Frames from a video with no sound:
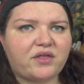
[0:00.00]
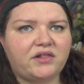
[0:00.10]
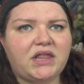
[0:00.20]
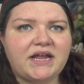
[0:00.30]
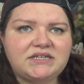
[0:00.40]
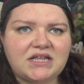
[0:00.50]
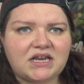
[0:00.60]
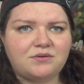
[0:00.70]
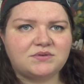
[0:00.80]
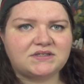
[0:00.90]
I liked that
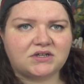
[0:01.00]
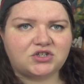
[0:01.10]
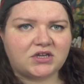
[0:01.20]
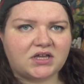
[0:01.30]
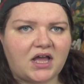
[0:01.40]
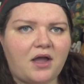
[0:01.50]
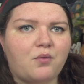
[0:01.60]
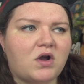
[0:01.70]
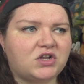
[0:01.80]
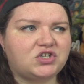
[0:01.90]
he was such, like, I
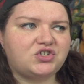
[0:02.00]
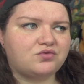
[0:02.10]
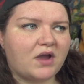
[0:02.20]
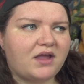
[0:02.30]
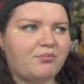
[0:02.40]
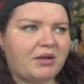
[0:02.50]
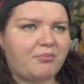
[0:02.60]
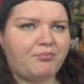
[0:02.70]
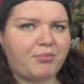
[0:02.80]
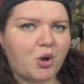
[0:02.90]
want to do right by
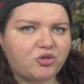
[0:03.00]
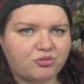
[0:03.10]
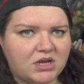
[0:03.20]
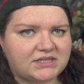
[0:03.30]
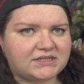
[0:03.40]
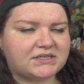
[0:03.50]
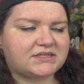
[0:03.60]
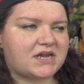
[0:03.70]
both races,